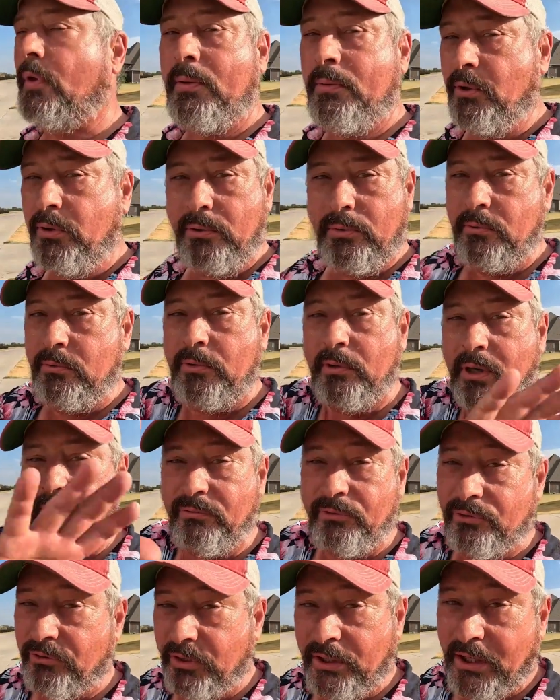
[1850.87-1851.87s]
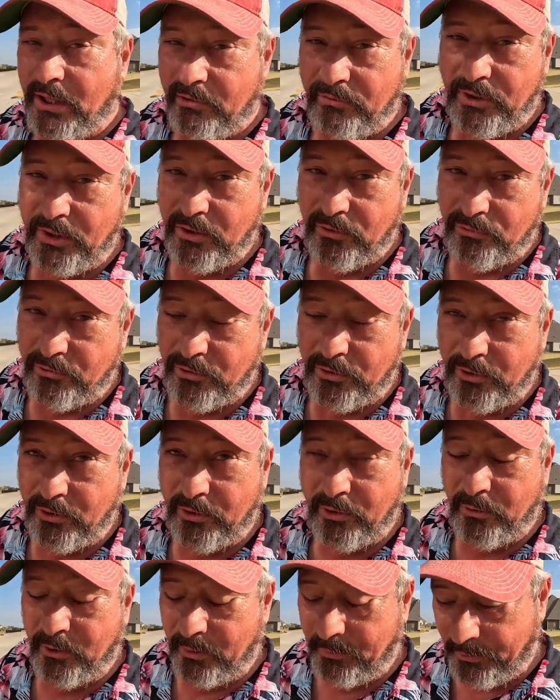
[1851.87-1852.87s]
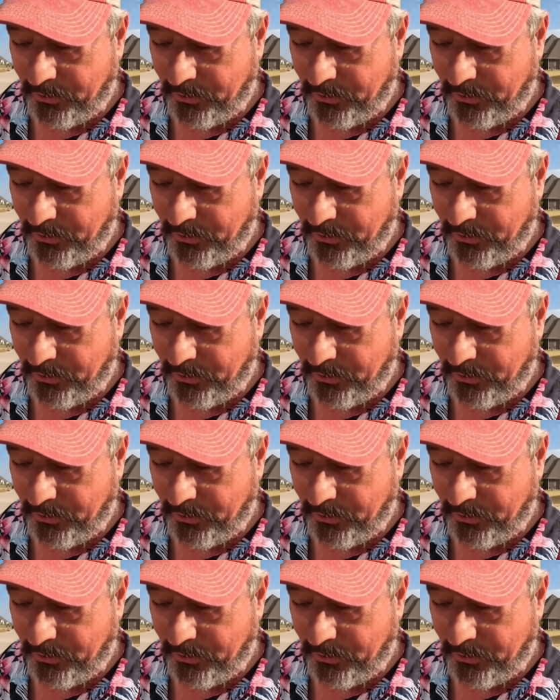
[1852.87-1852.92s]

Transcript: You, you haven't seen that video, so you don't know what